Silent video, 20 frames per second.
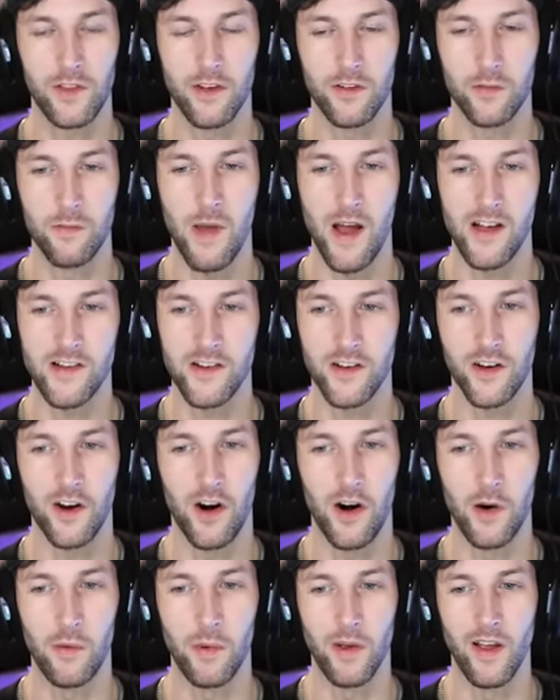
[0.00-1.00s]
with this magic
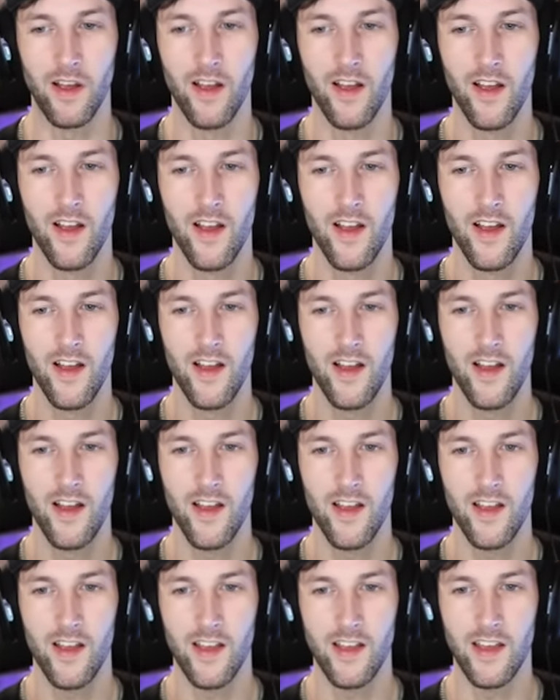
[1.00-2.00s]
carpet.
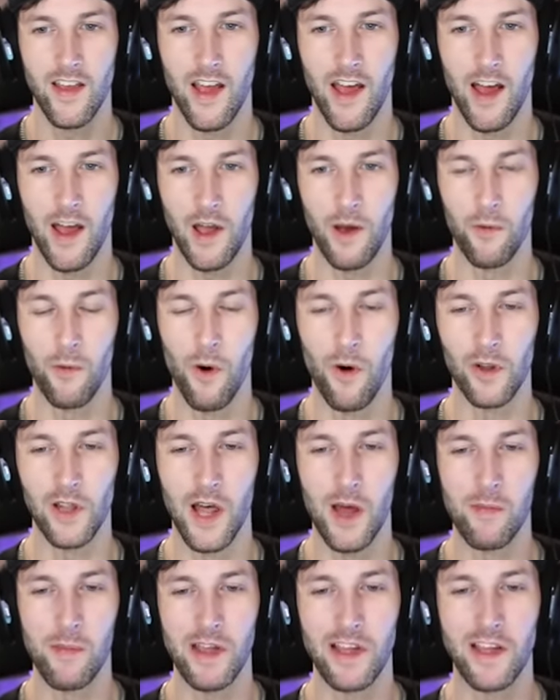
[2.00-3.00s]
Yeah, it won't
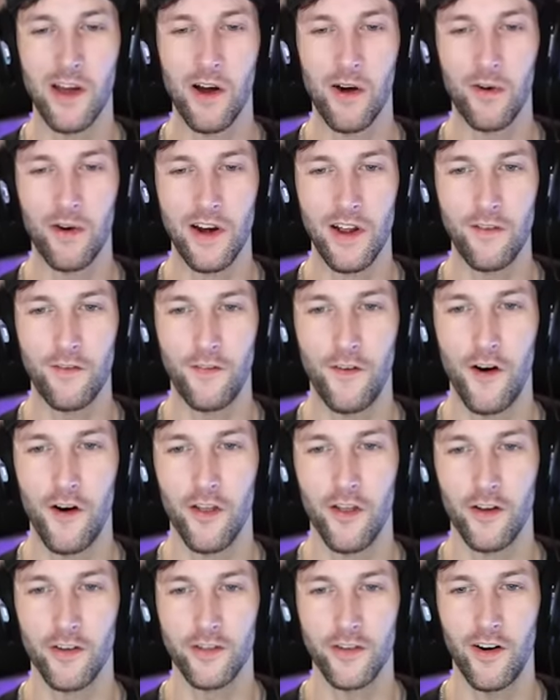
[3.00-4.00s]
let me go any
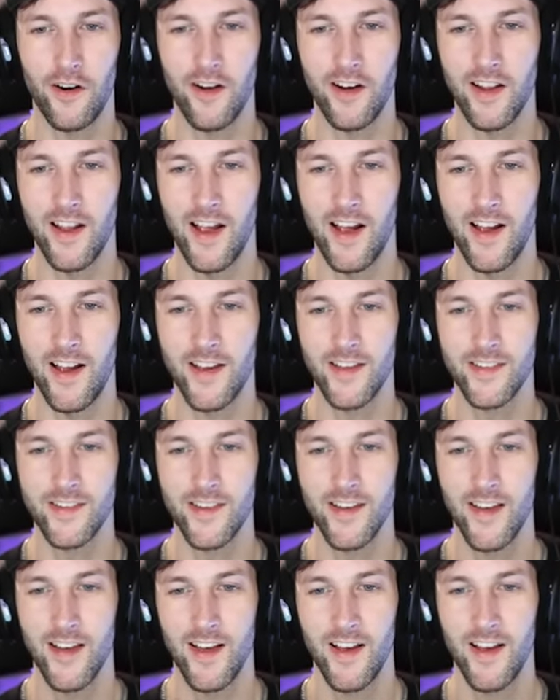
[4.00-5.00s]
further. Sorry,
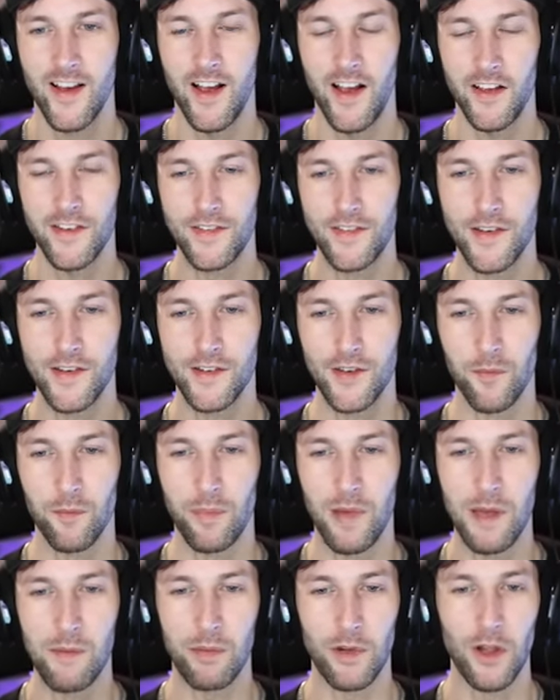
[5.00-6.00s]
guys. I see some
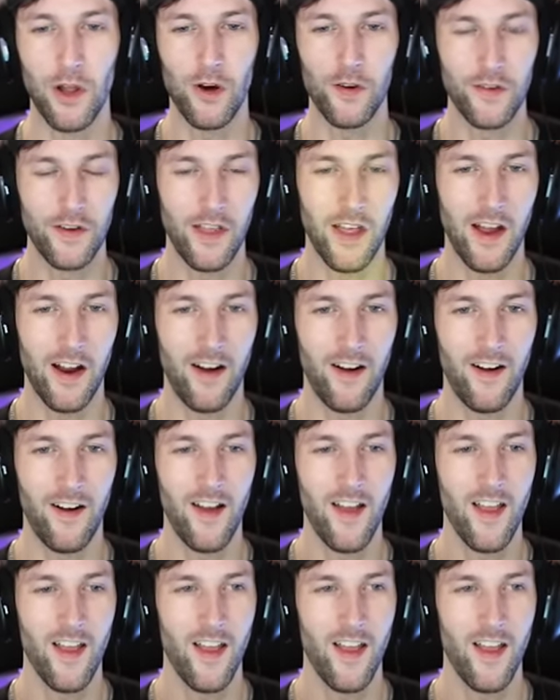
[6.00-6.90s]
people over there.